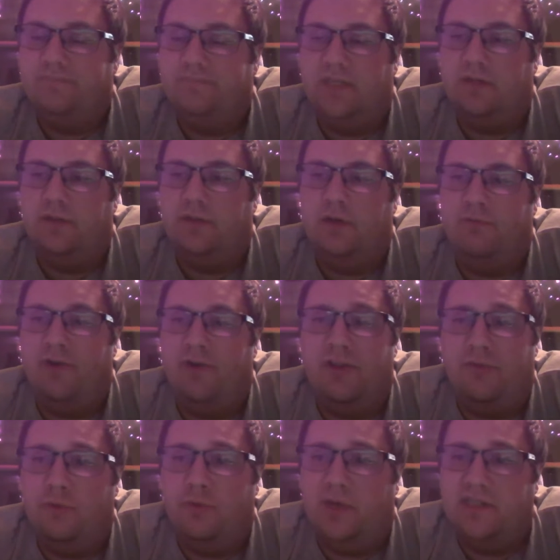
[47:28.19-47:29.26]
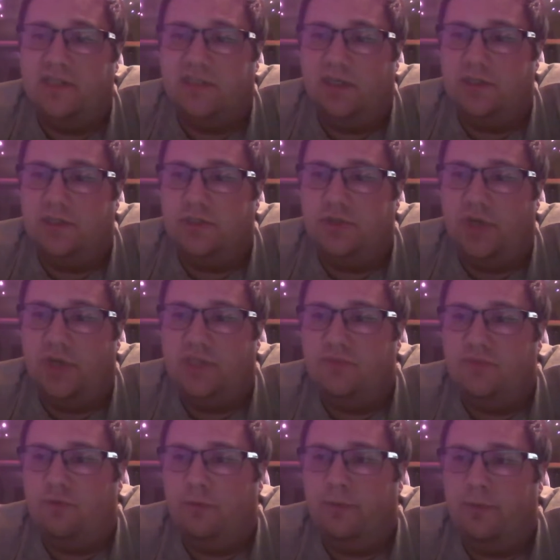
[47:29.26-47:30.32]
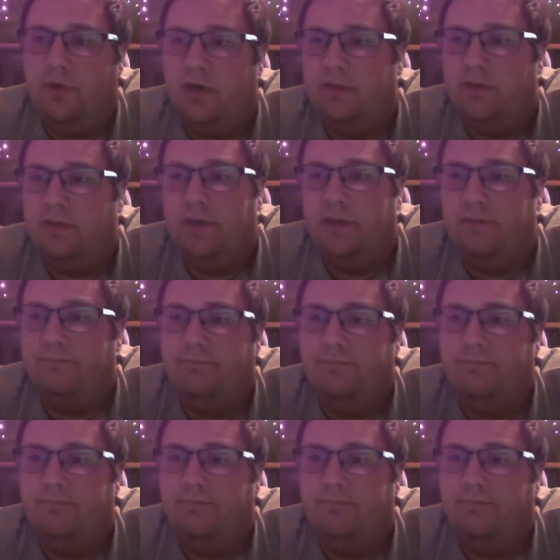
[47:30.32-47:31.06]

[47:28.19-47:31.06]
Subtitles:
I don't know. Run it through an isolation transformer. I don't know.